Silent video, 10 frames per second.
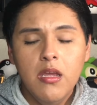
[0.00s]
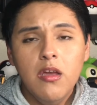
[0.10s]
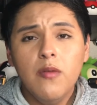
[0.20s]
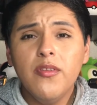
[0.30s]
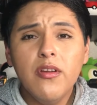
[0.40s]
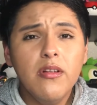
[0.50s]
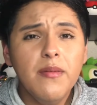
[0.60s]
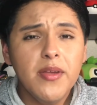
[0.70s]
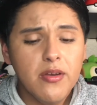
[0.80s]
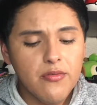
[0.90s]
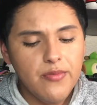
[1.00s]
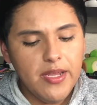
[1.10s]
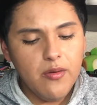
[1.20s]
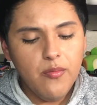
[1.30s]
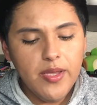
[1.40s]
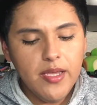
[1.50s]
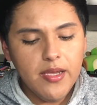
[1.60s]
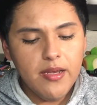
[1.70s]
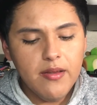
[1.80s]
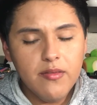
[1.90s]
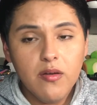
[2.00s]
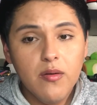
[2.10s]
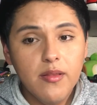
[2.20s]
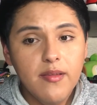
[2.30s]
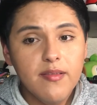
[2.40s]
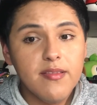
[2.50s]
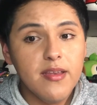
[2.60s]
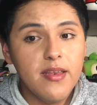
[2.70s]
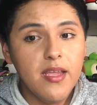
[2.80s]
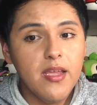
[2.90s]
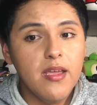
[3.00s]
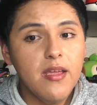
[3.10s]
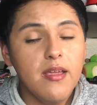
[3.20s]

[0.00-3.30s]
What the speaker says: you guys are all having a great week, and it's currently Sunday.